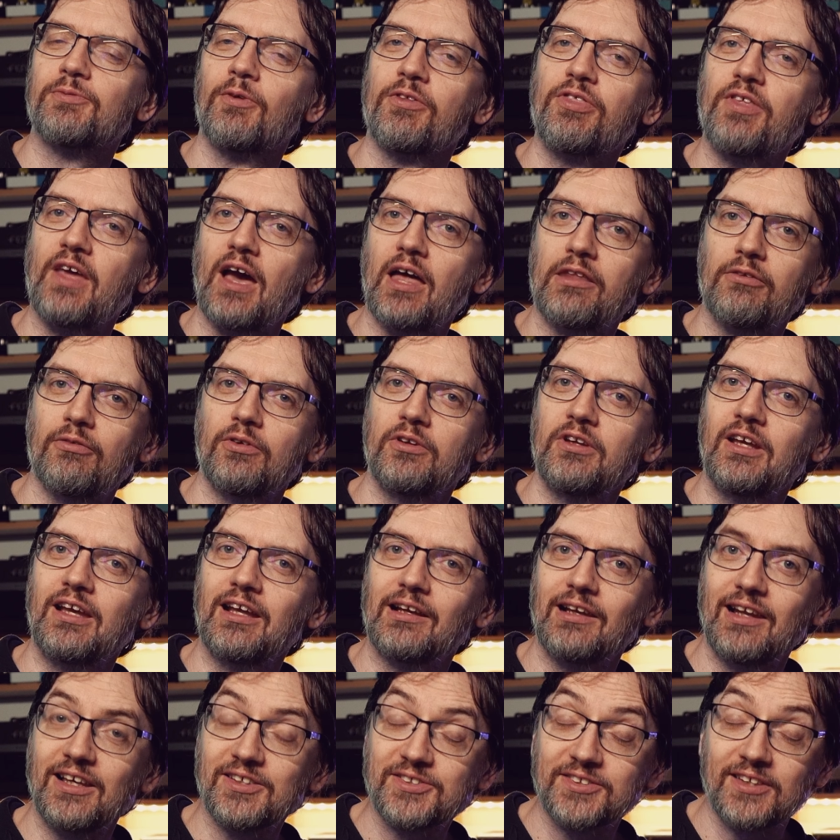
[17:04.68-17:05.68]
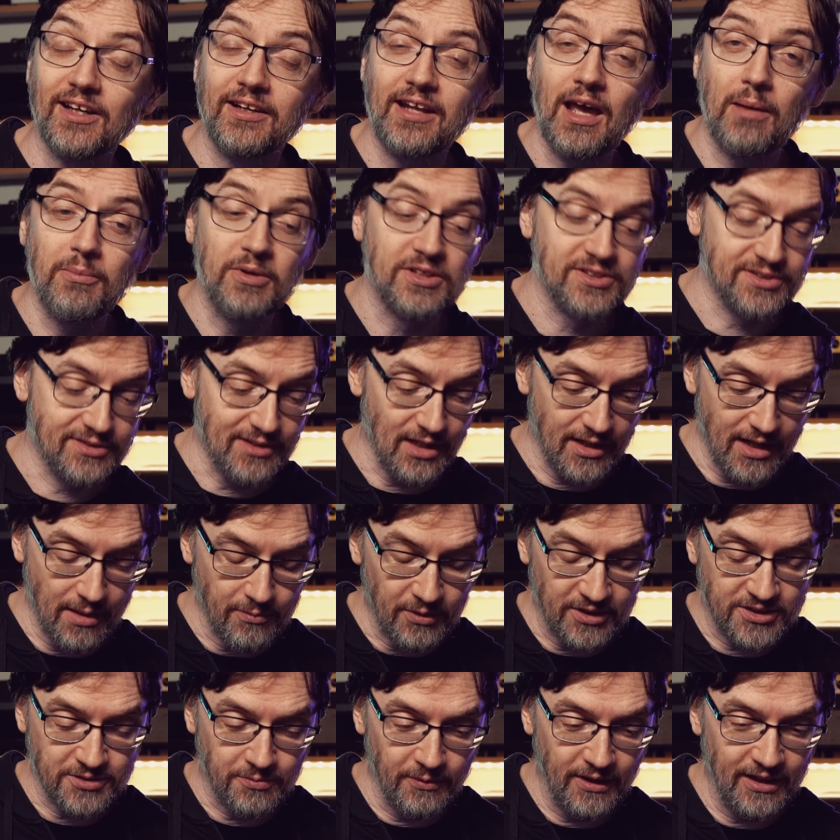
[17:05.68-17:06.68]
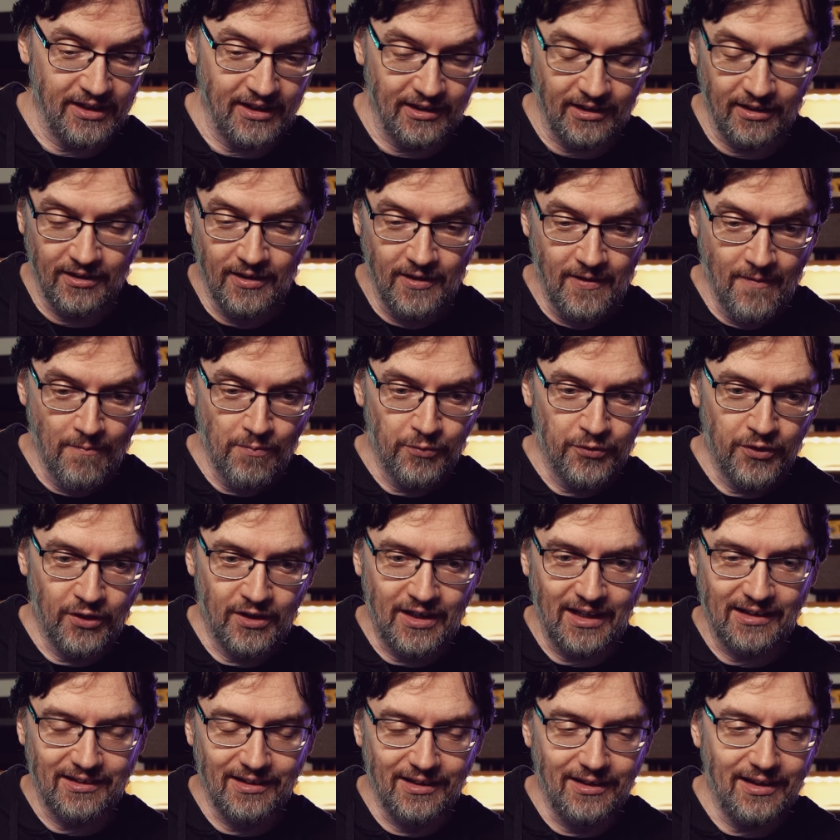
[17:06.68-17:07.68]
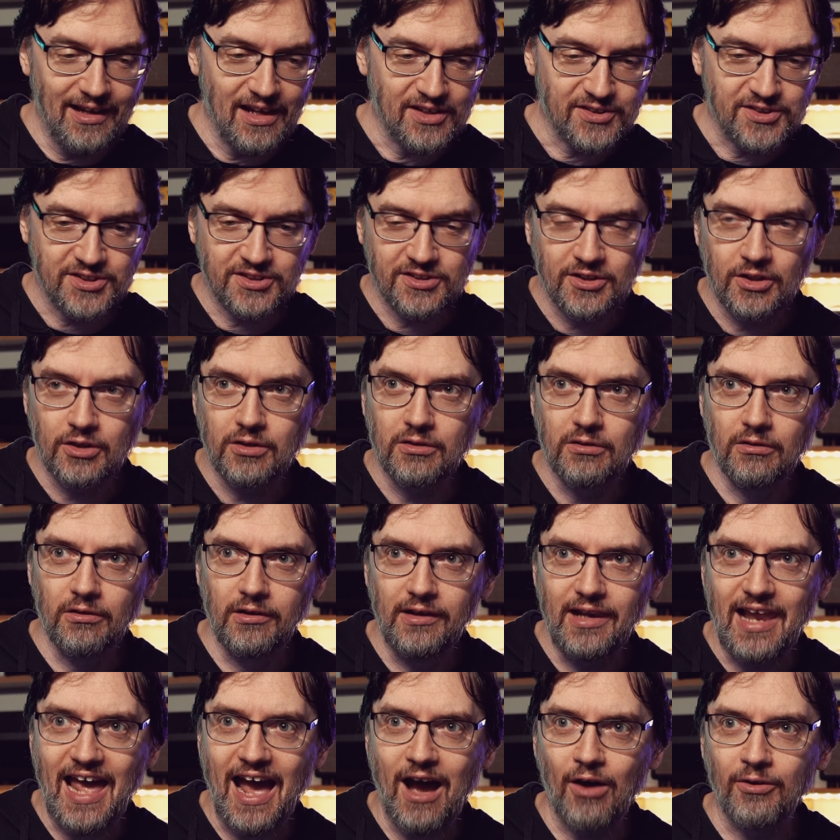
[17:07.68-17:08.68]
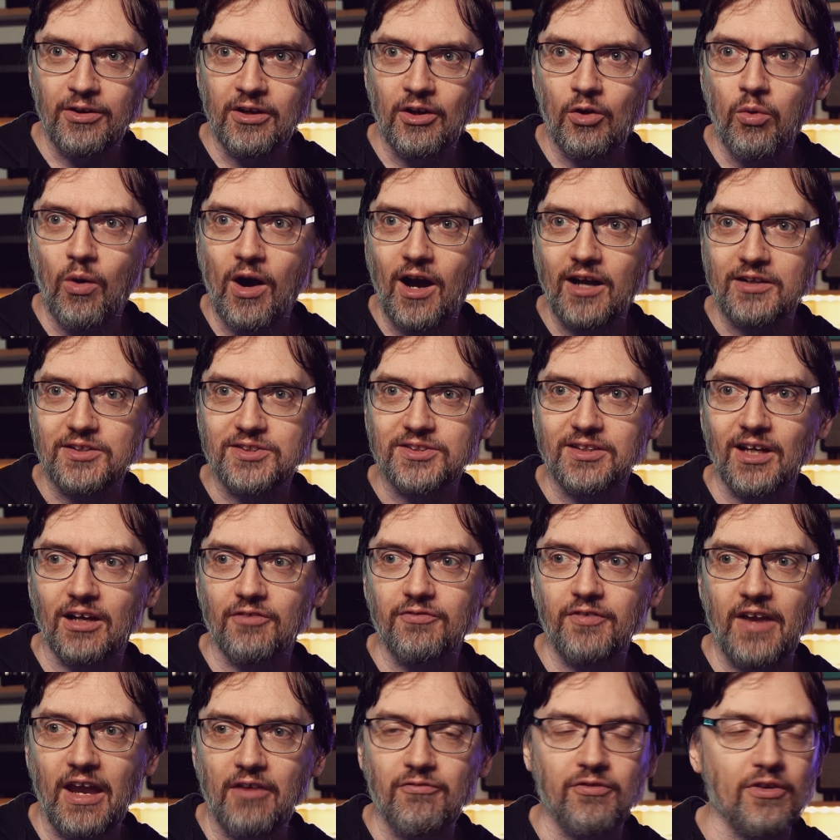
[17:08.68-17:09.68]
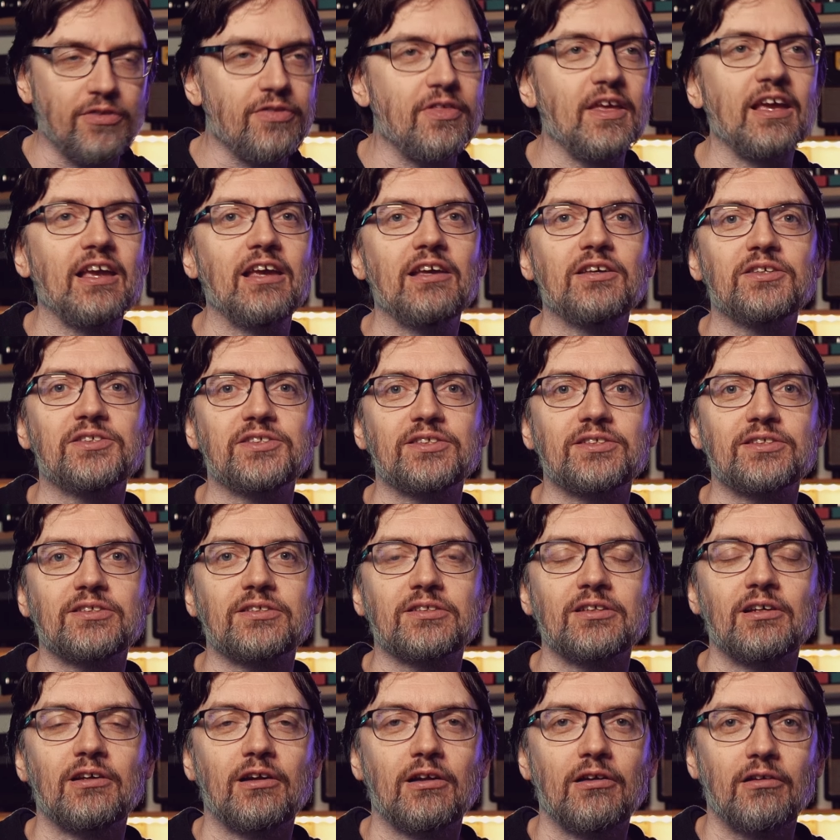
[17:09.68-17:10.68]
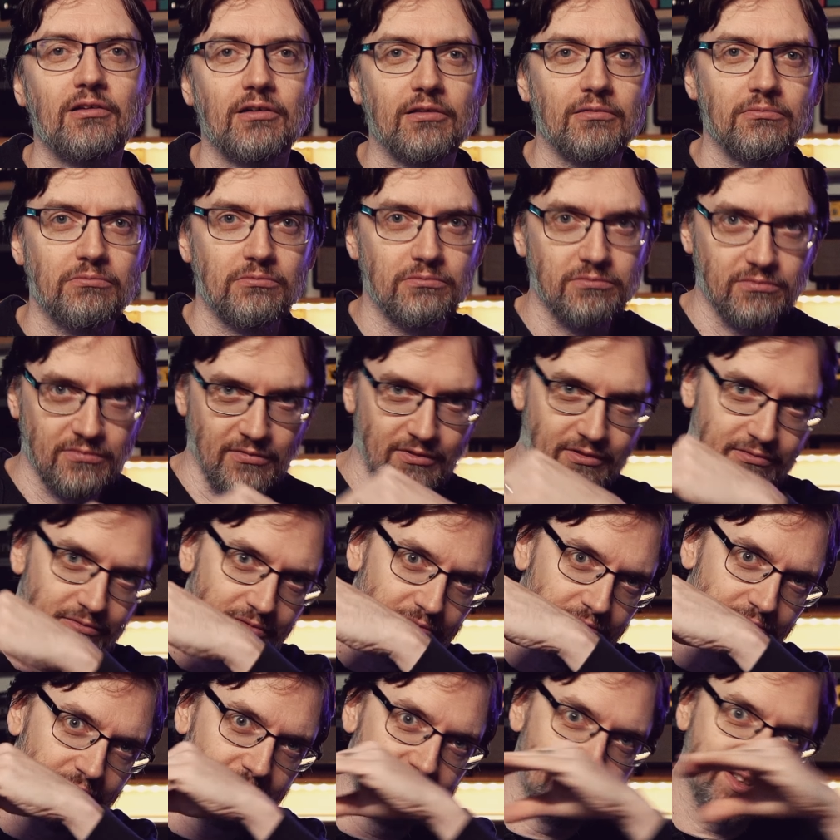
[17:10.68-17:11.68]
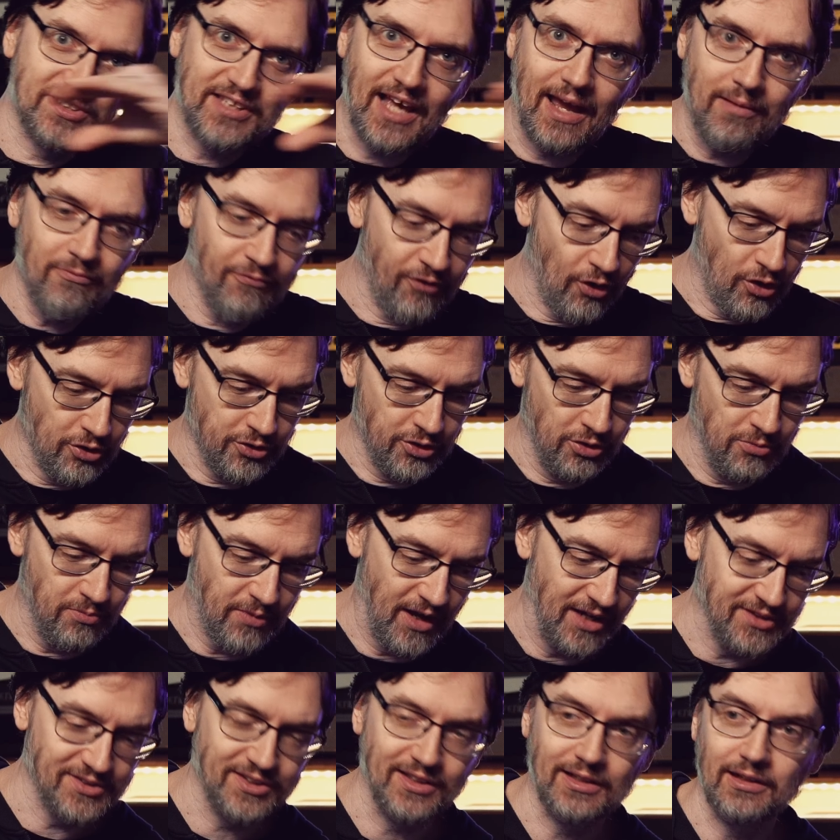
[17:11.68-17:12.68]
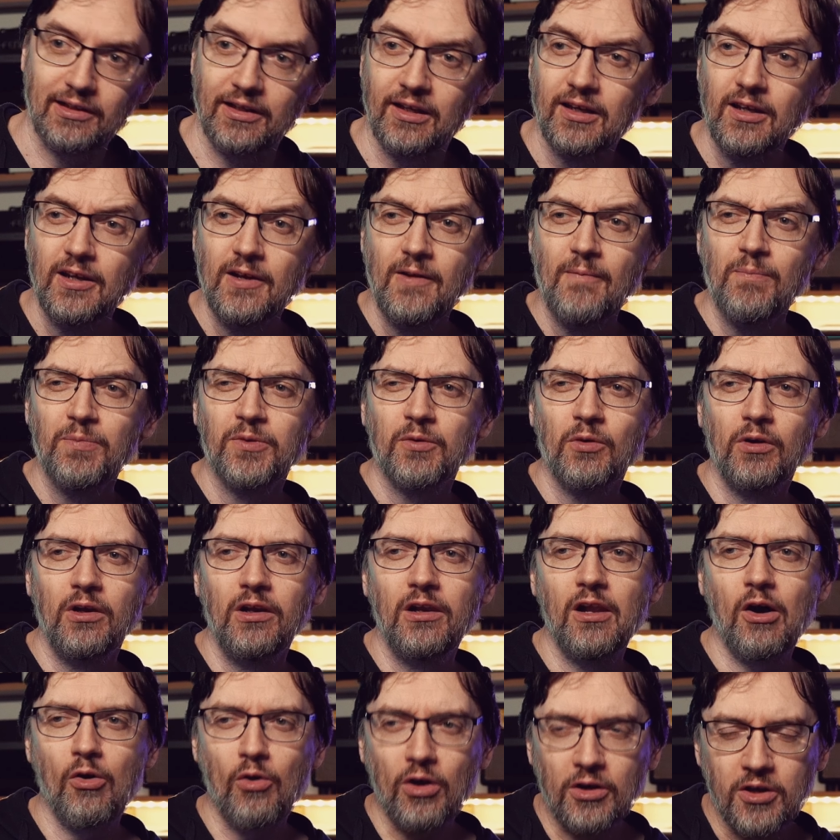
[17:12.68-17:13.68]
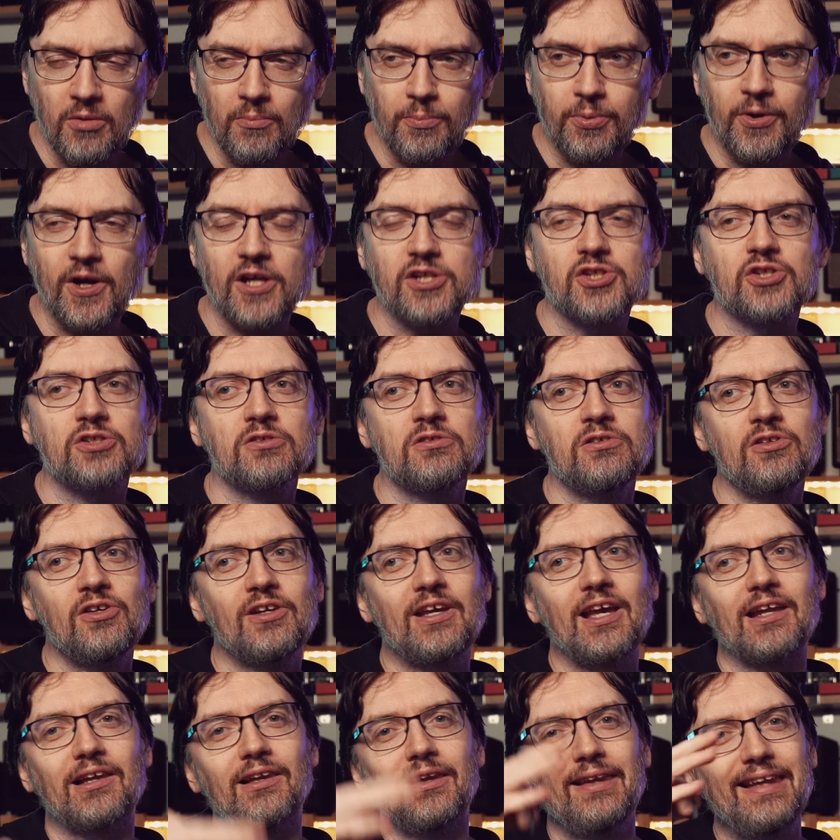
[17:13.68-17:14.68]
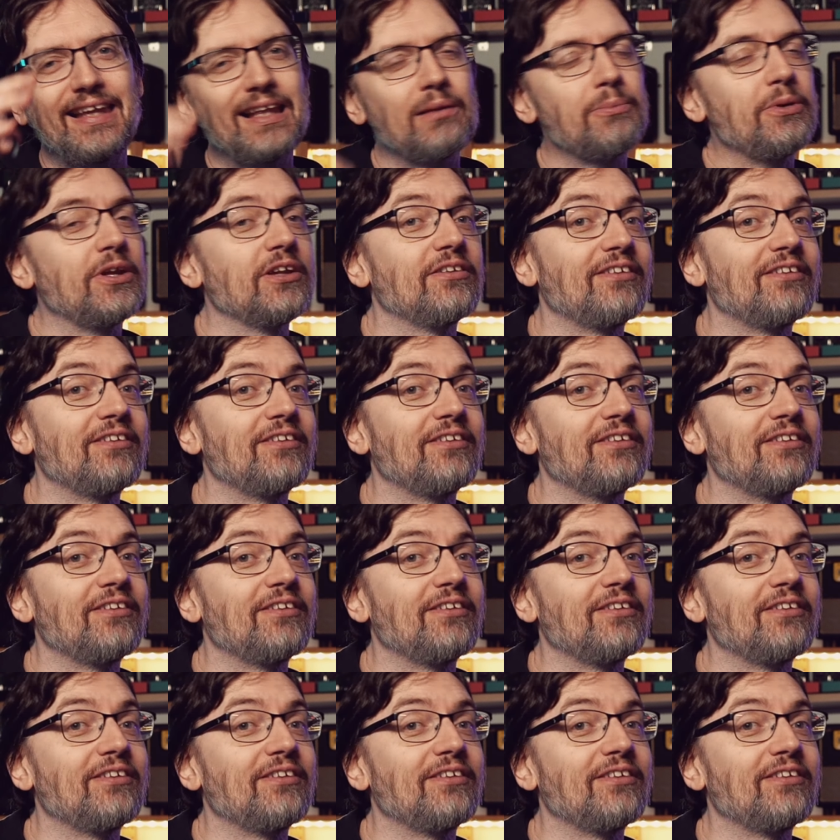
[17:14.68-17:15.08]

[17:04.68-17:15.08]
With the other one, you get less dynamics. Dynamics meaning you get less loud and quiet stuff. Everything is the same volume, basically. Lower compression, you get a little bit of